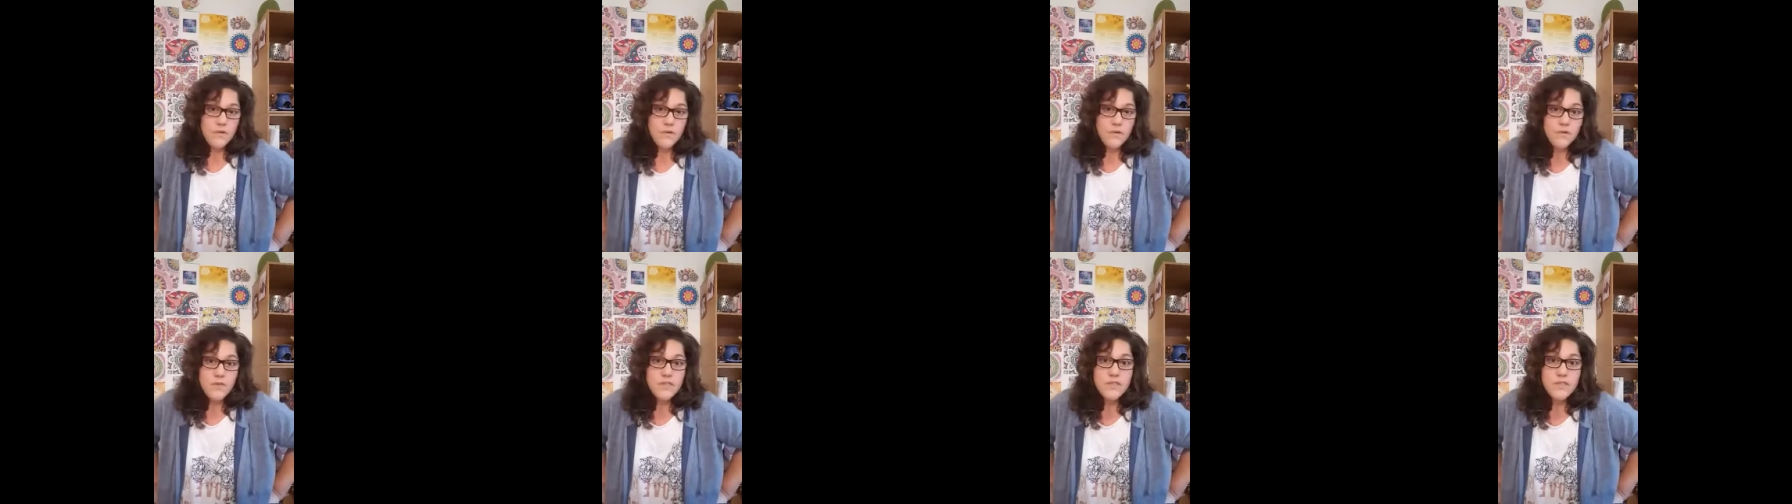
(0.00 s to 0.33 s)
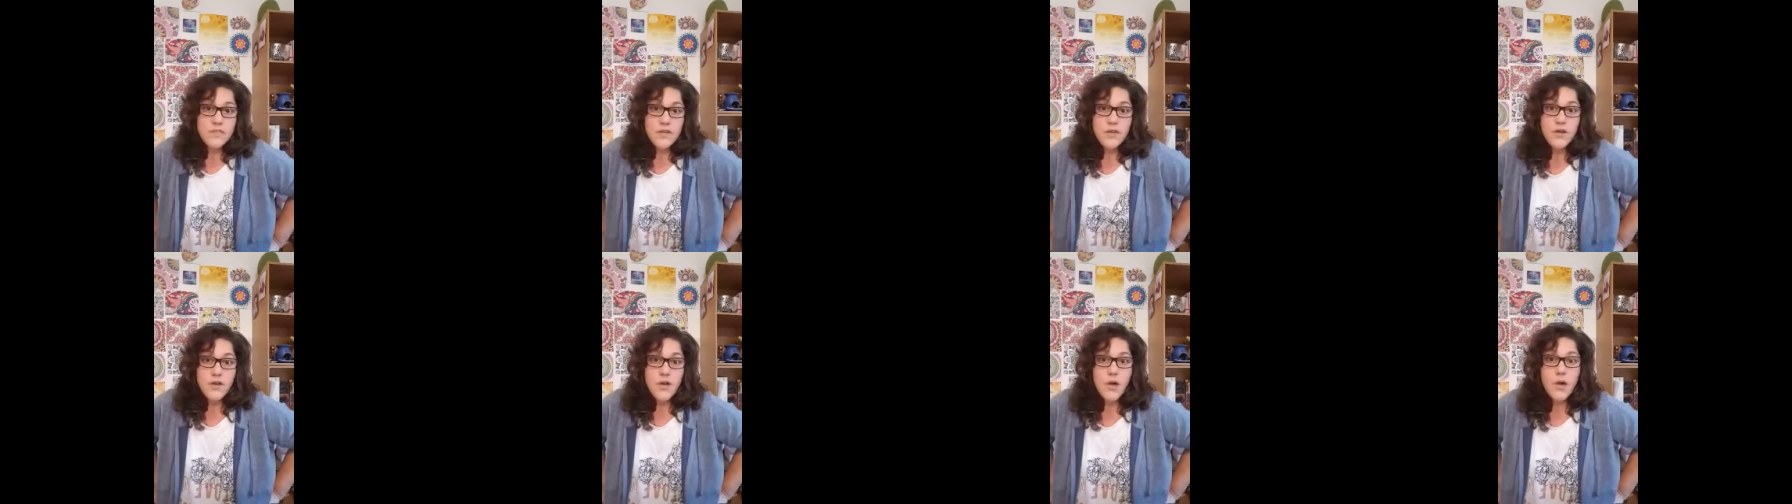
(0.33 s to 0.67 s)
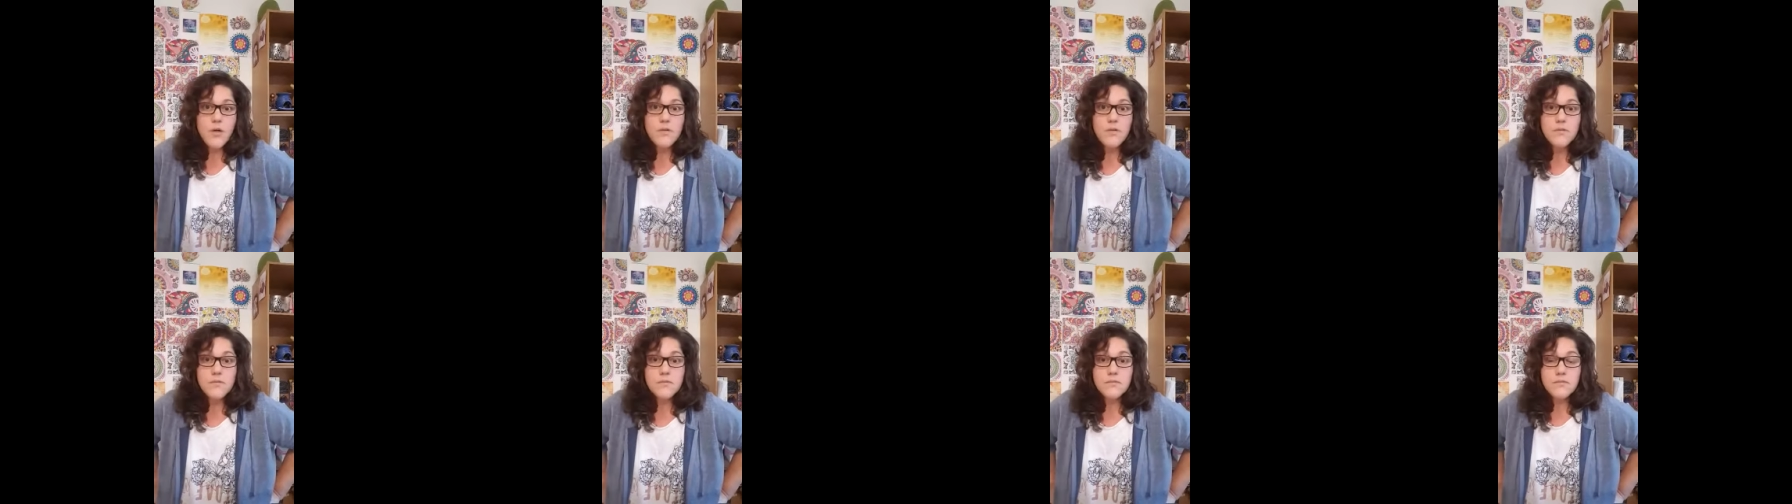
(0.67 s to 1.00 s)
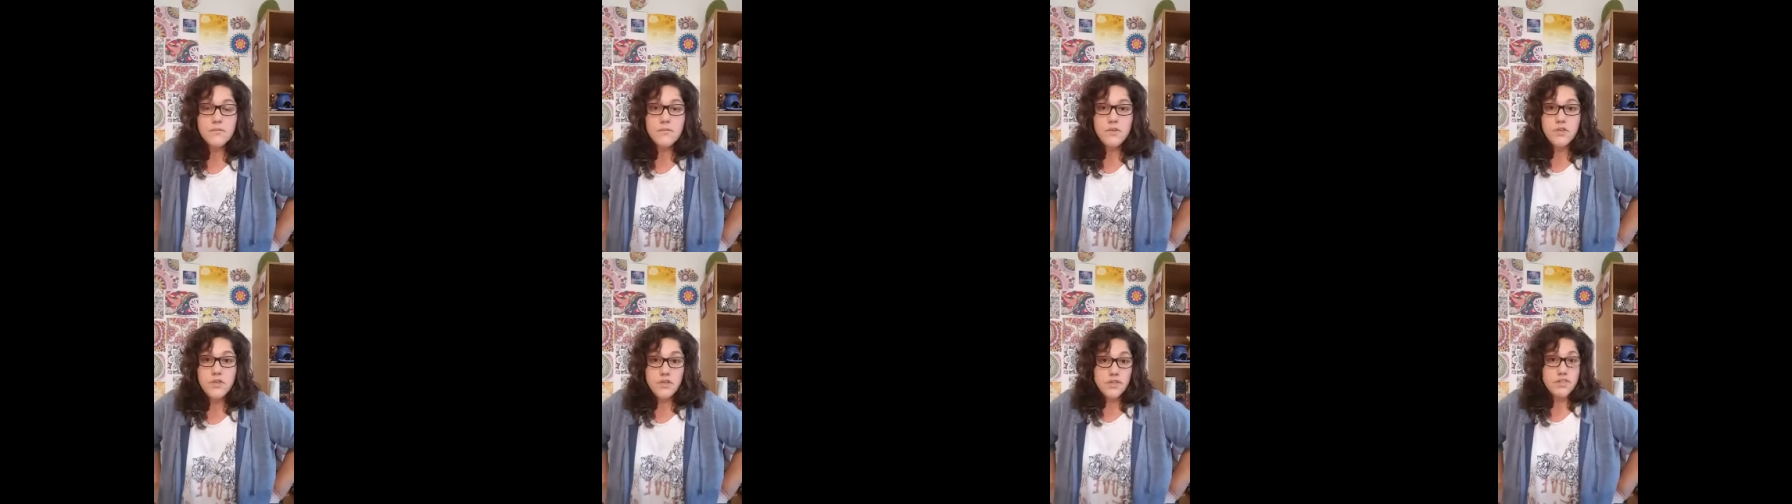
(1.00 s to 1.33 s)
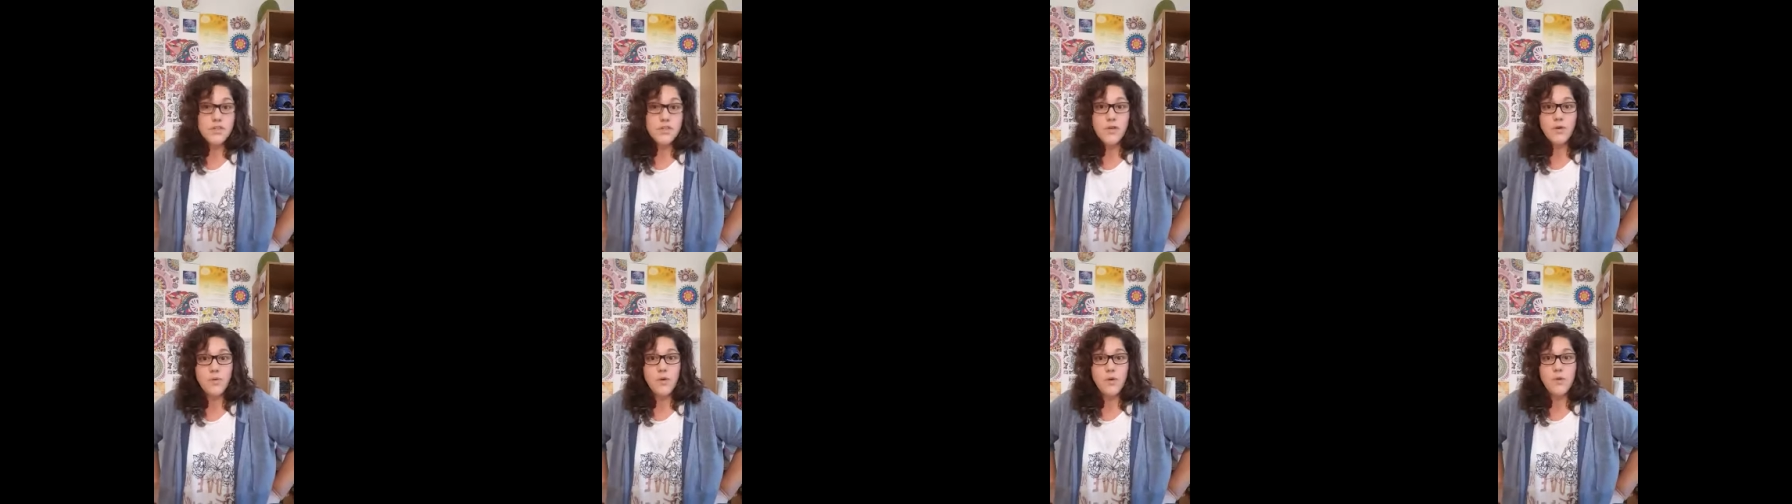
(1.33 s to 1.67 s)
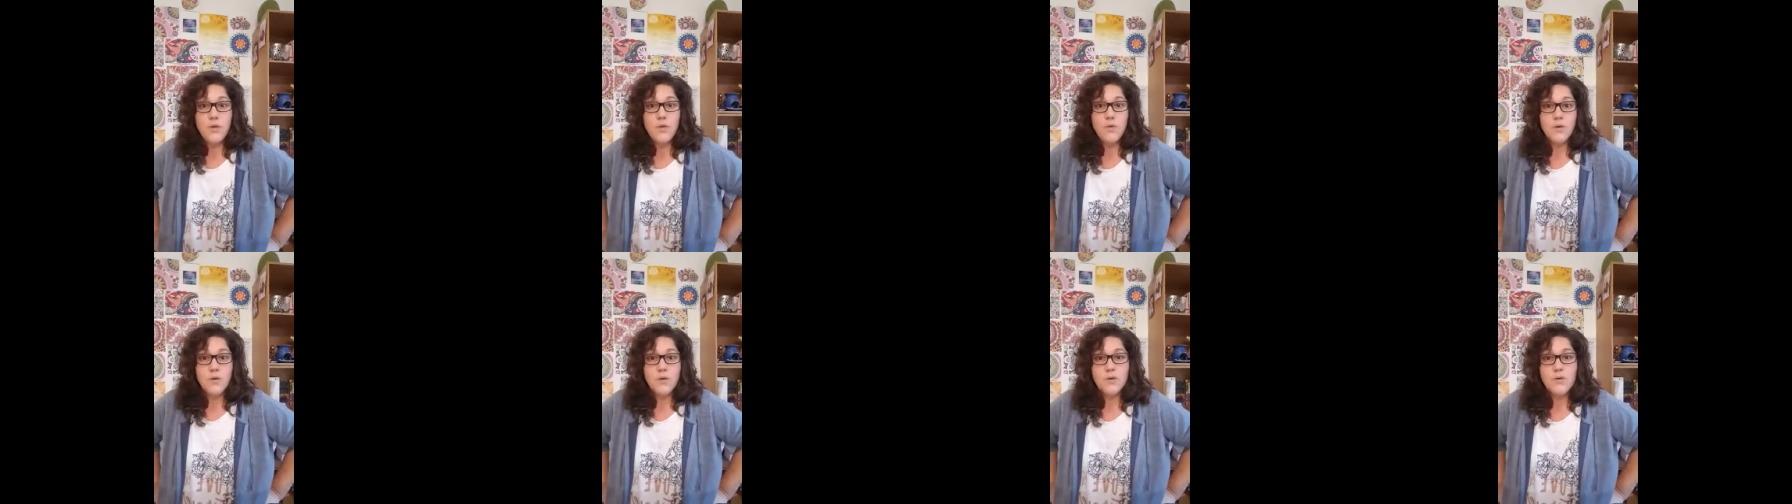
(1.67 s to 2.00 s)
You set a goal, you decide what
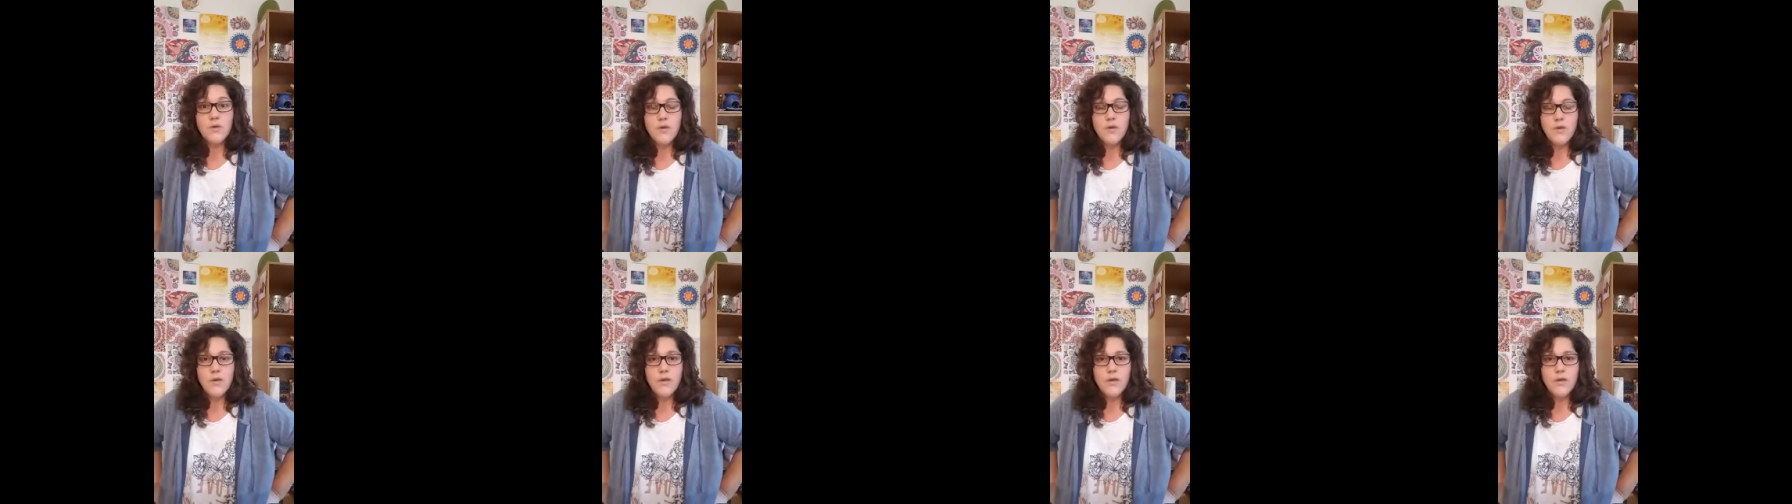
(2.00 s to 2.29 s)
you want,